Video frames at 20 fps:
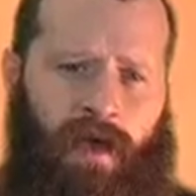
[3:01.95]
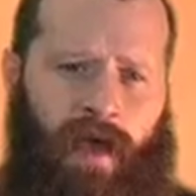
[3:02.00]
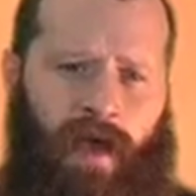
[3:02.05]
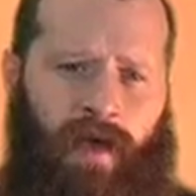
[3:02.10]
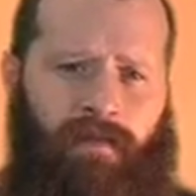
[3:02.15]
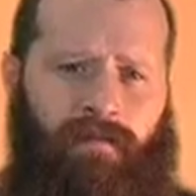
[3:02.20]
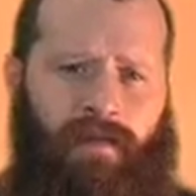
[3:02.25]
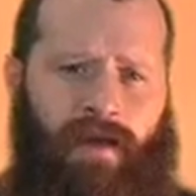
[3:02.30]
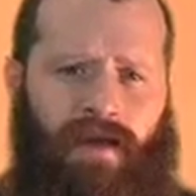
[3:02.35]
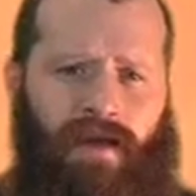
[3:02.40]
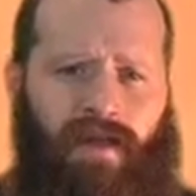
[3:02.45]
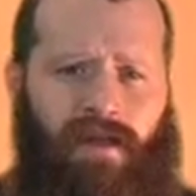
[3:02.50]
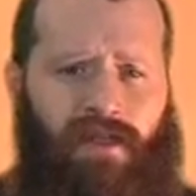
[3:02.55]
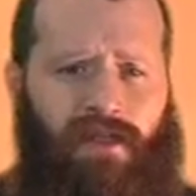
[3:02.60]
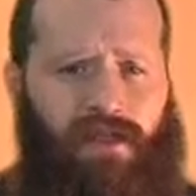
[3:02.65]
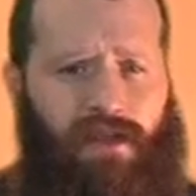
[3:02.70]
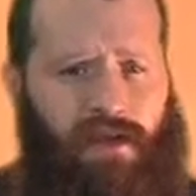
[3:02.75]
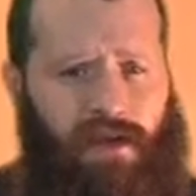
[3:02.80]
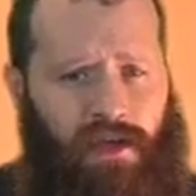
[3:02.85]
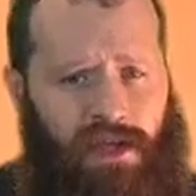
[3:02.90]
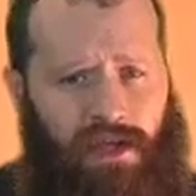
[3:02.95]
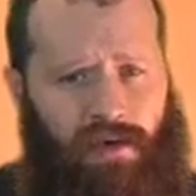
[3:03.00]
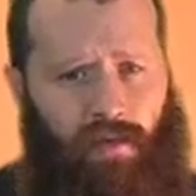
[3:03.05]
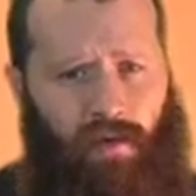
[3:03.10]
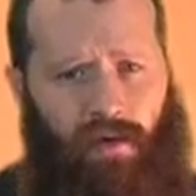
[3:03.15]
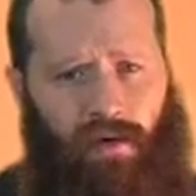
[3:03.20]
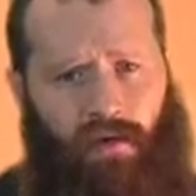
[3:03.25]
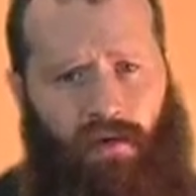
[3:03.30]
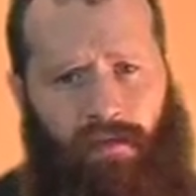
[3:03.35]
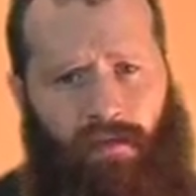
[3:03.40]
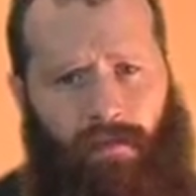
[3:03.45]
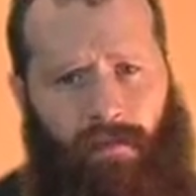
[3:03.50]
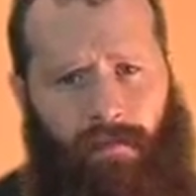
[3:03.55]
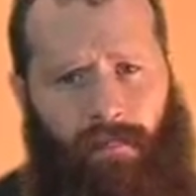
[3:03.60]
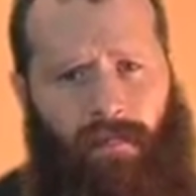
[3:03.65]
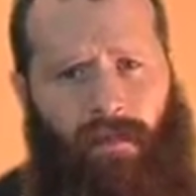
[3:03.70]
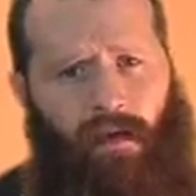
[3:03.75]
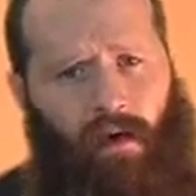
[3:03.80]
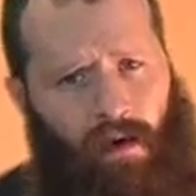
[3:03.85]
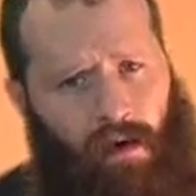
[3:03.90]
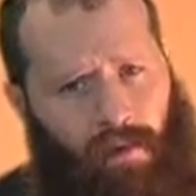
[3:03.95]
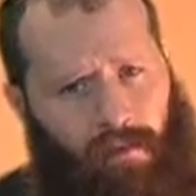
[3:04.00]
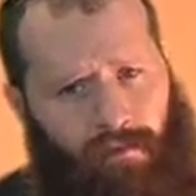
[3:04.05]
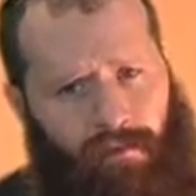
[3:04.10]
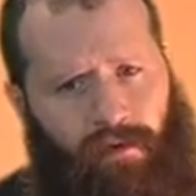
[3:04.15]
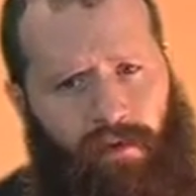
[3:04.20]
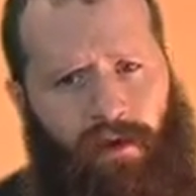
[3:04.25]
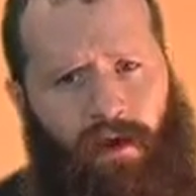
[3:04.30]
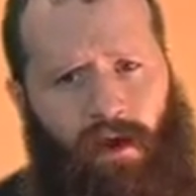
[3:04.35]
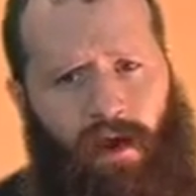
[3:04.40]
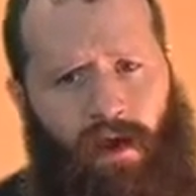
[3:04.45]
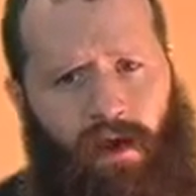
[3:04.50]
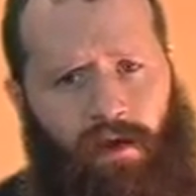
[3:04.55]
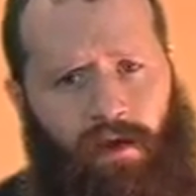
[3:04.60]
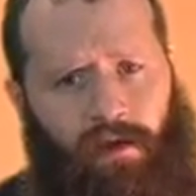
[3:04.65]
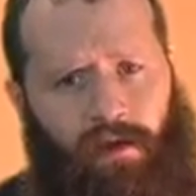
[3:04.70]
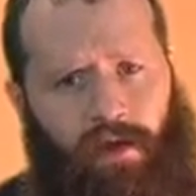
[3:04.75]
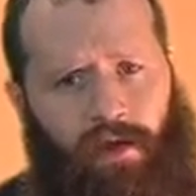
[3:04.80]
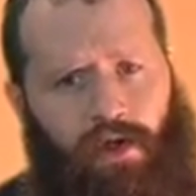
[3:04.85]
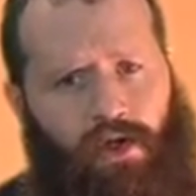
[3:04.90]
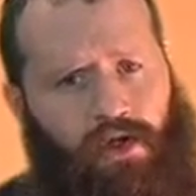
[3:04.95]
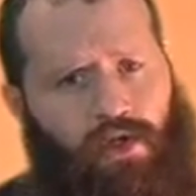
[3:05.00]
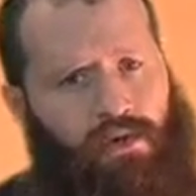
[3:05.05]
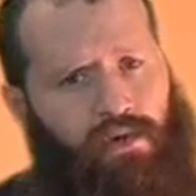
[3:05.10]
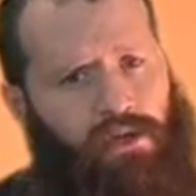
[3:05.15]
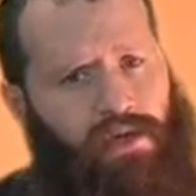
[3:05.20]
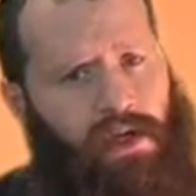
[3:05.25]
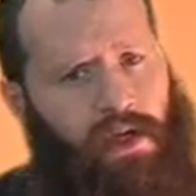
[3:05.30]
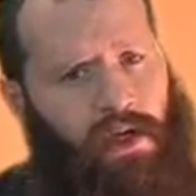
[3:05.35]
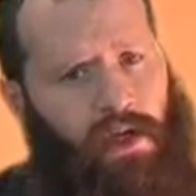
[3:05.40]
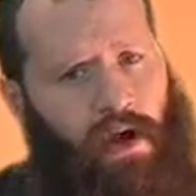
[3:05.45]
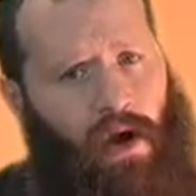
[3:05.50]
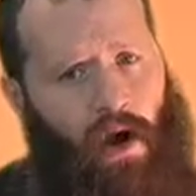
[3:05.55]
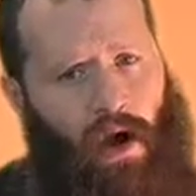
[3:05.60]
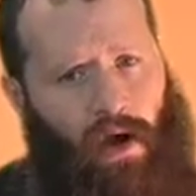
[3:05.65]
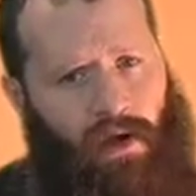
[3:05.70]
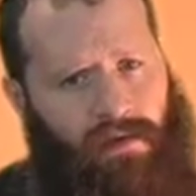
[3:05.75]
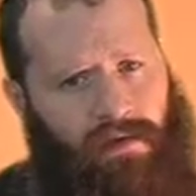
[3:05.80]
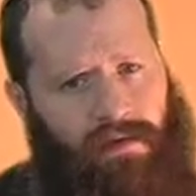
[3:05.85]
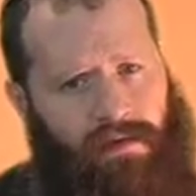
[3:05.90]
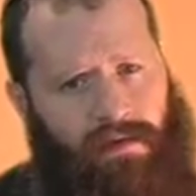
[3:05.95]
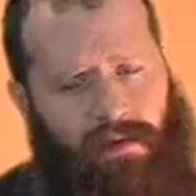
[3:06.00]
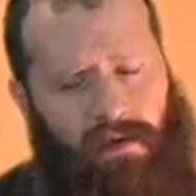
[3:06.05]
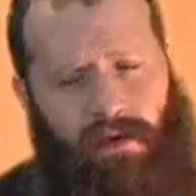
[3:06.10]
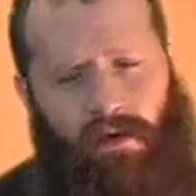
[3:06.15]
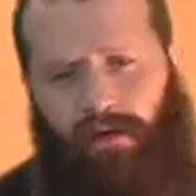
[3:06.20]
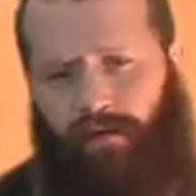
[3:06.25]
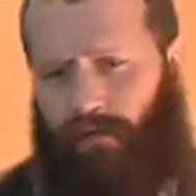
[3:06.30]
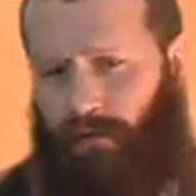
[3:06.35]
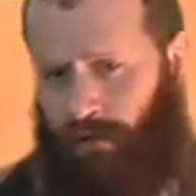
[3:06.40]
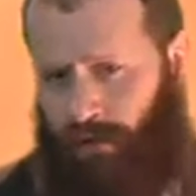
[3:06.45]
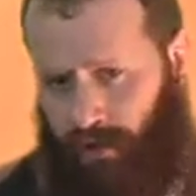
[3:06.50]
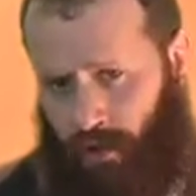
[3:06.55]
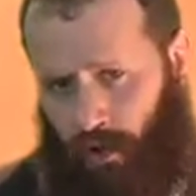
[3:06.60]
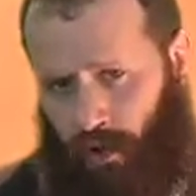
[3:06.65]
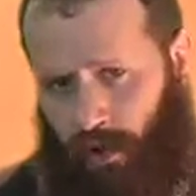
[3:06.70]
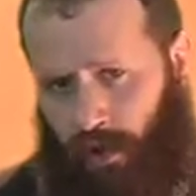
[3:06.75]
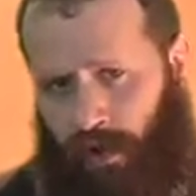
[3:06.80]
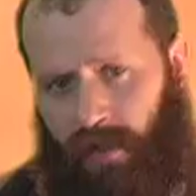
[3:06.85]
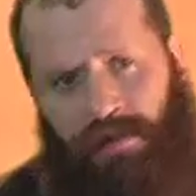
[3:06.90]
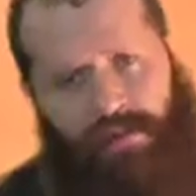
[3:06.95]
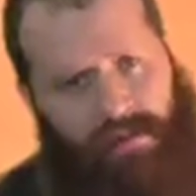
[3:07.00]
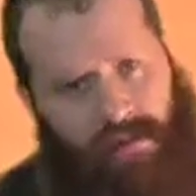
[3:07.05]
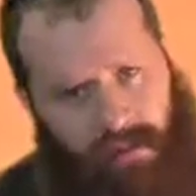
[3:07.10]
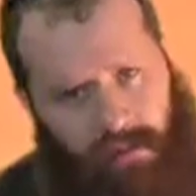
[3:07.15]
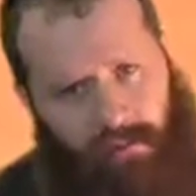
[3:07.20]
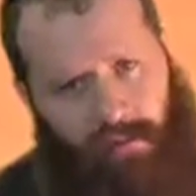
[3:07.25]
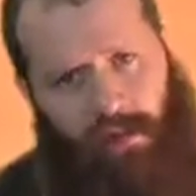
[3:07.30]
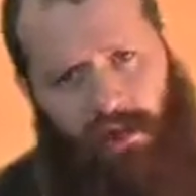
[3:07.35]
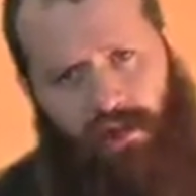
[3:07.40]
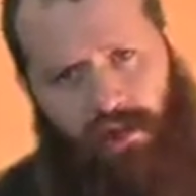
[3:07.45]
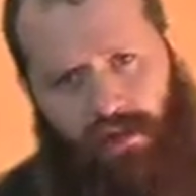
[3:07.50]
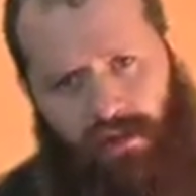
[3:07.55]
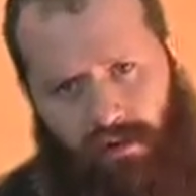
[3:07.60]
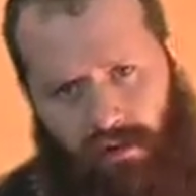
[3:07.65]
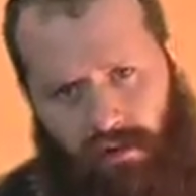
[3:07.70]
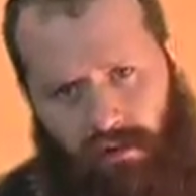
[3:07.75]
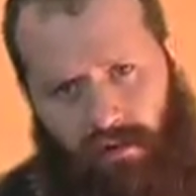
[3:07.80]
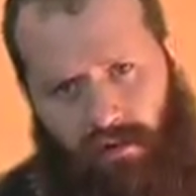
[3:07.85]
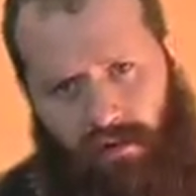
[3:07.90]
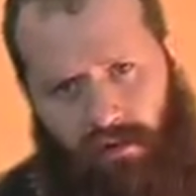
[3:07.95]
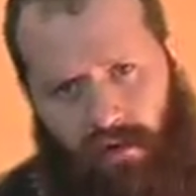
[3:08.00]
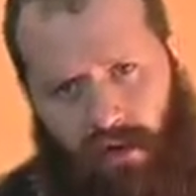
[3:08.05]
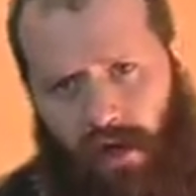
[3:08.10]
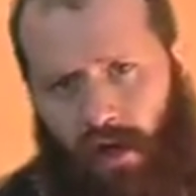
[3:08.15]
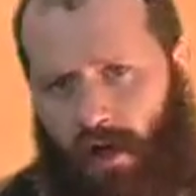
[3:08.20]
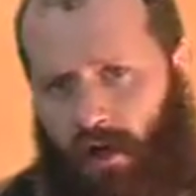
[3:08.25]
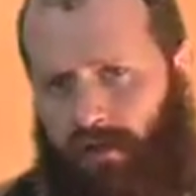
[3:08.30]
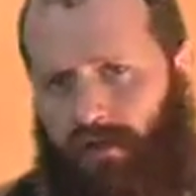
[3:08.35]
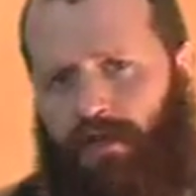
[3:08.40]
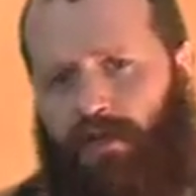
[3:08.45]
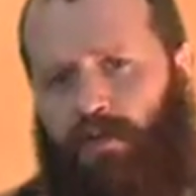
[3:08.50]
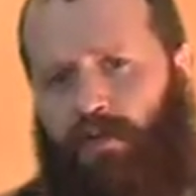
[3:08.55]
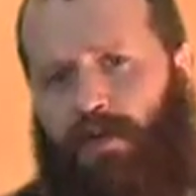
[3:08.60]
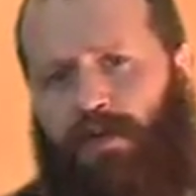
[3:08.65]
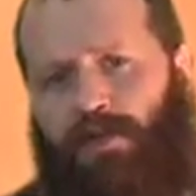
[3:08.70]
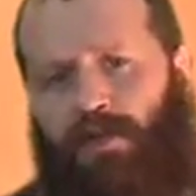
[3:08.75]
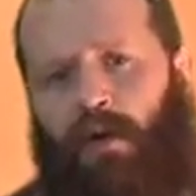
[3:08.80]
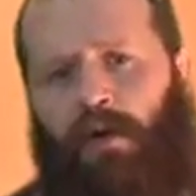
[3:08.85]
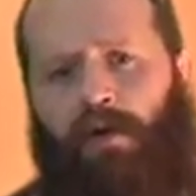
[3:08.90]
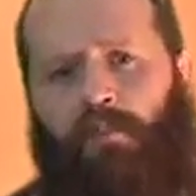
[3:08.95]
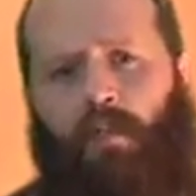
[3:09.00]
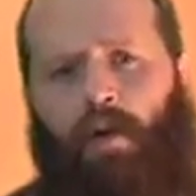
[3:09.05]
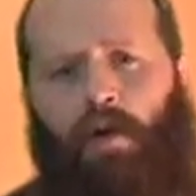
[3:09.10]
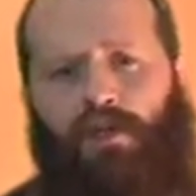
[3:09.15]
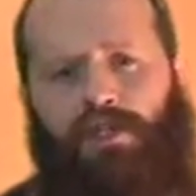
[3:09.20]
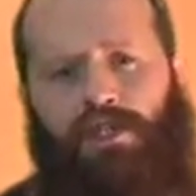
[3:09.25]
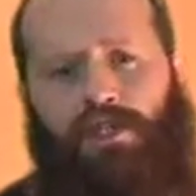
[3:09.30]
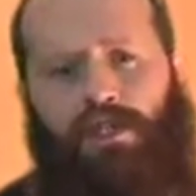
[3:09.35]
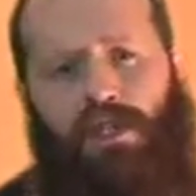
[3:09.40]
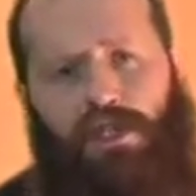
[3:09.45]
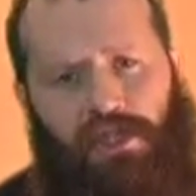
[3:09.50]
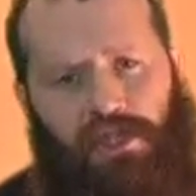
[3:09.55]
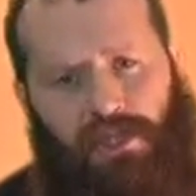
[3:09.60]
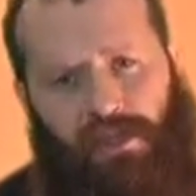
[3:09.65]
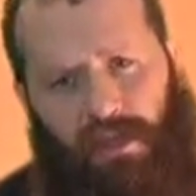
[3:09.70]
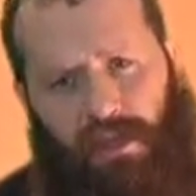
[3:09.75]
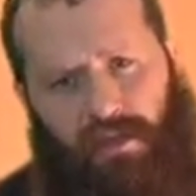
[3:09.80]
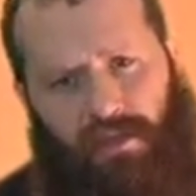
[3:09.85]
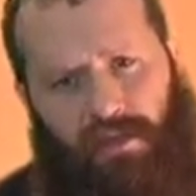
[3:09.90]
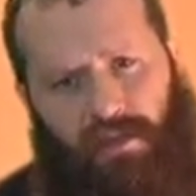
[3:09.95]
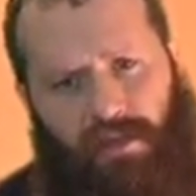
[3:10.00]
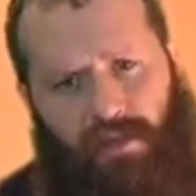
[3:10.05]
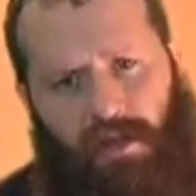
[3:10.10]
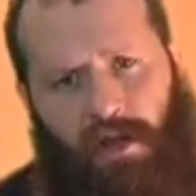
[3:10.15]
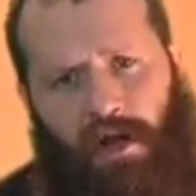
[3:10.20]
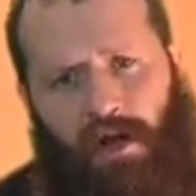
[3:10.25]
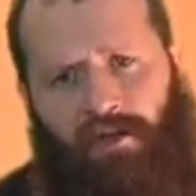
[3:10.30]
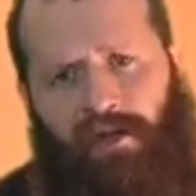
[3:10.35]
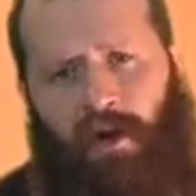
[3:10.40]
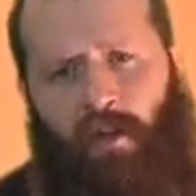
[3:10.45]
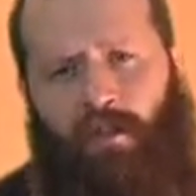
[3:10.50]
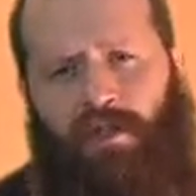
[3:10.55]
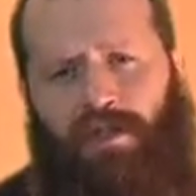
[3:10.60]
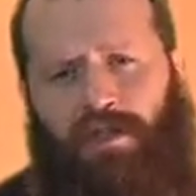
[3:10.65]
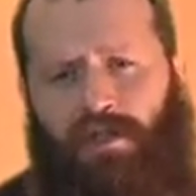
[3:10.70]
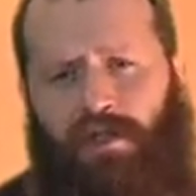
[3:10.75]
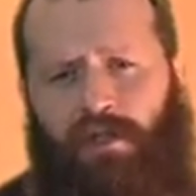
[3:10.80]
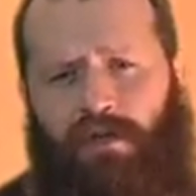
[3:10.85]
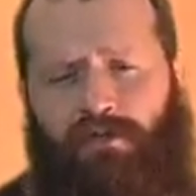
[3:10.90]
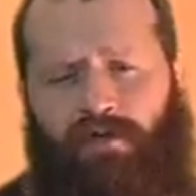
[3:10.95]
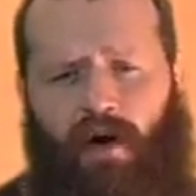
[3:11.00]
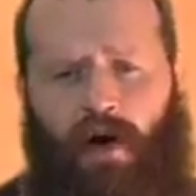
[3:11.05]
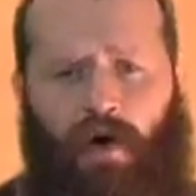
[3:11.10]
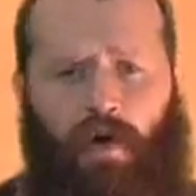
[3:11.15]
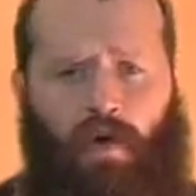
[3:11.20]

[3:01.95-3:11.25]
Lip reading: and making this world a home for God, truly a cause for joy and celebration. This week's Torah portion teaches us that we serve our